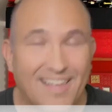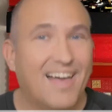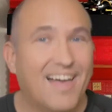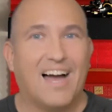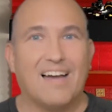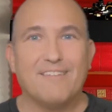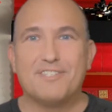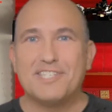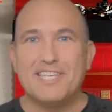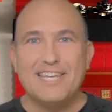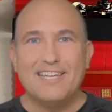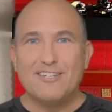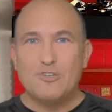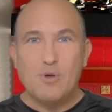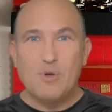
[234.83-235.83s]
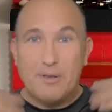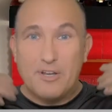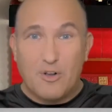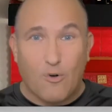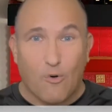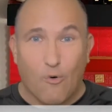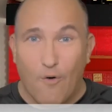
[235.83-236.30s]
I've seen it do
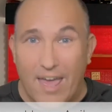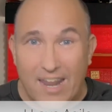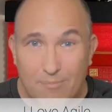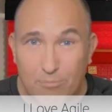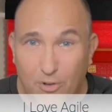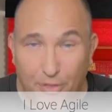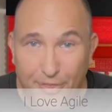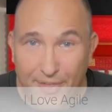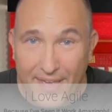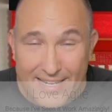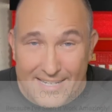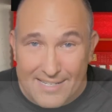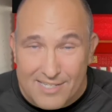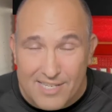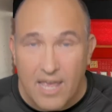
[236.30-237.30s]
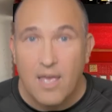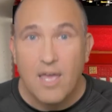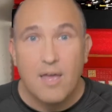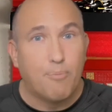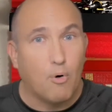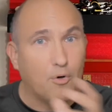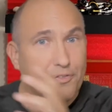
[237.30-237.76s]
incredible things,
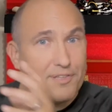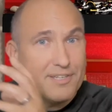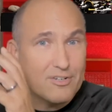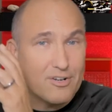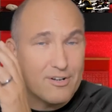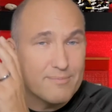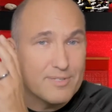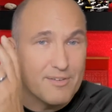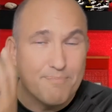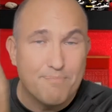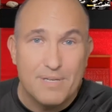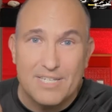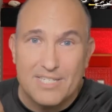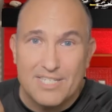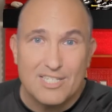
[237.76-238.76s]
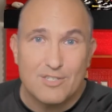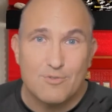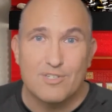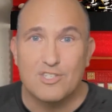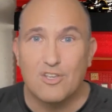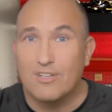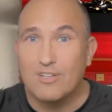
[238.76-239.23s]
both in terms of business
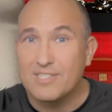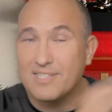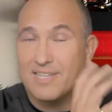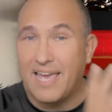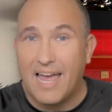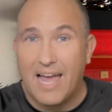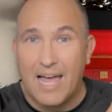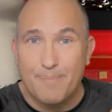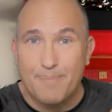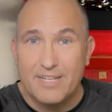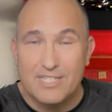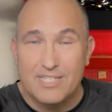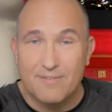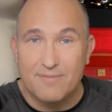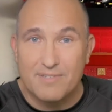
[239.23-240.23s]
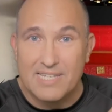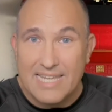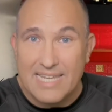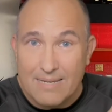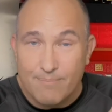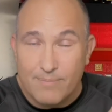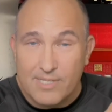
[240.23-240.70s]
results and the happiness of
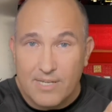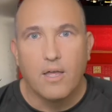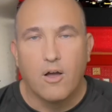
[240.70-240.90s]
teams.